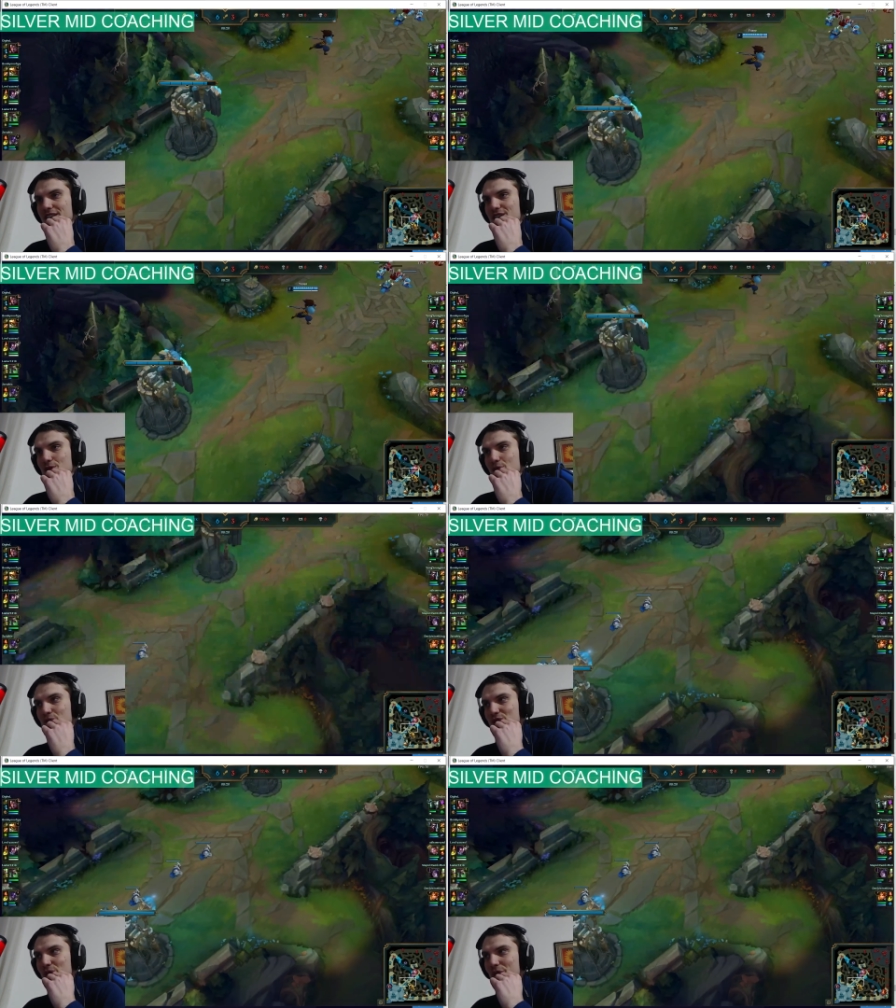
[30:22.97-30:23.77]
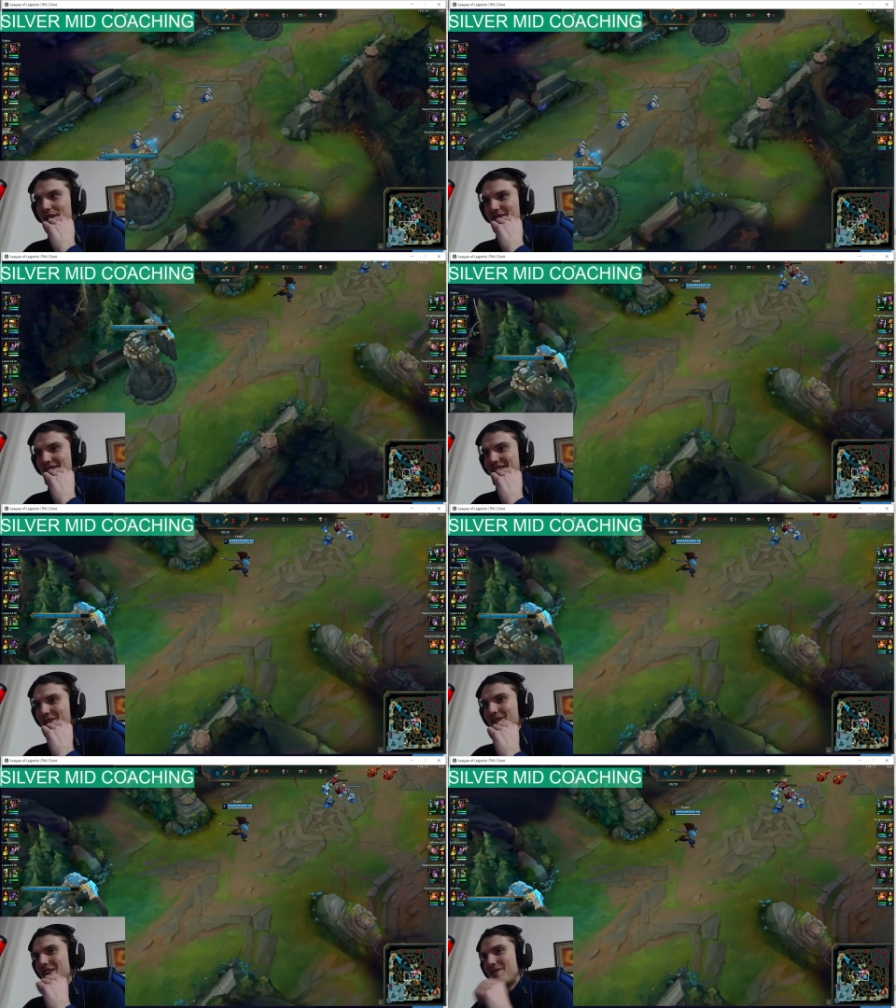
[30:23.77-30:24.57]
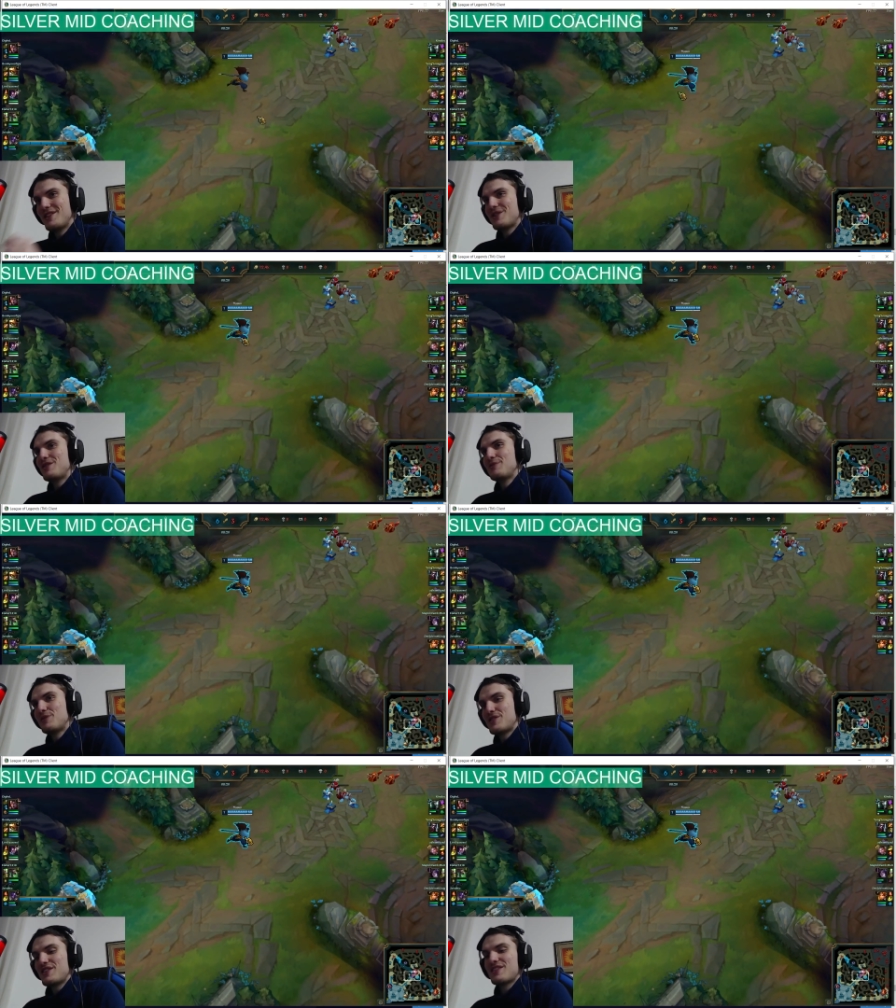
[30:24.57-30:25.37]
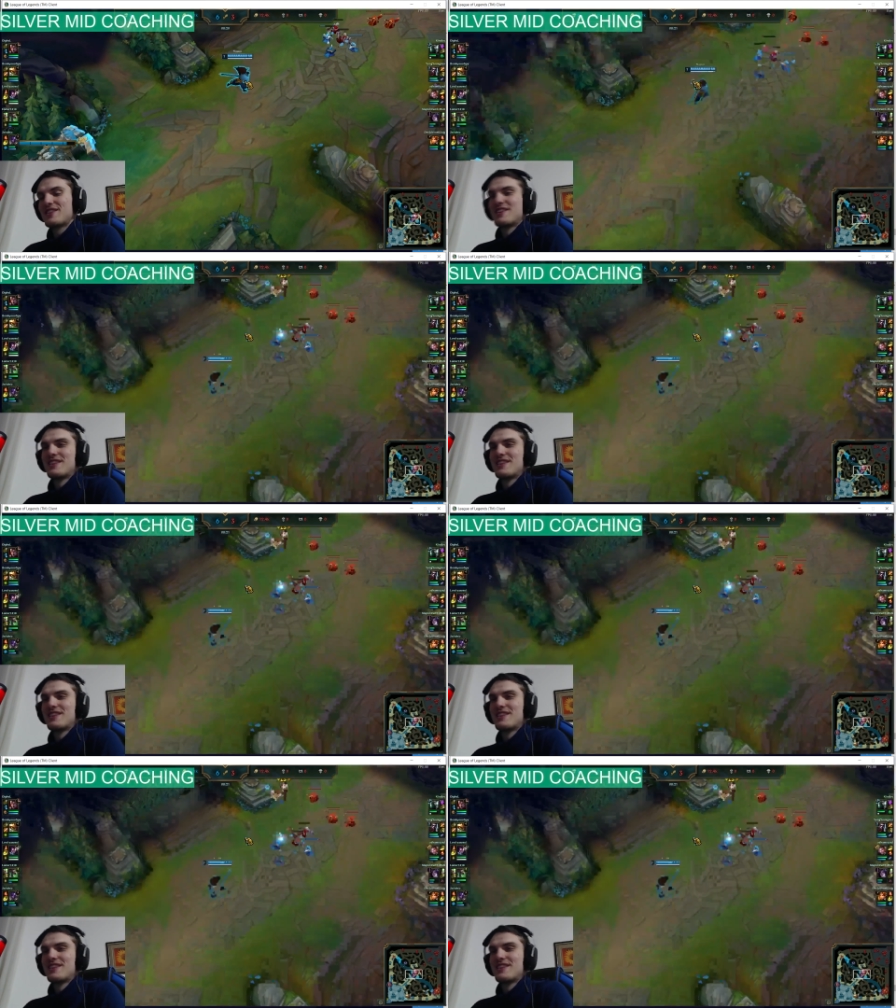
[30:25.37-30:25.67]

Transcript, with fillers: needed to push two waves. He definitely couldn't push this.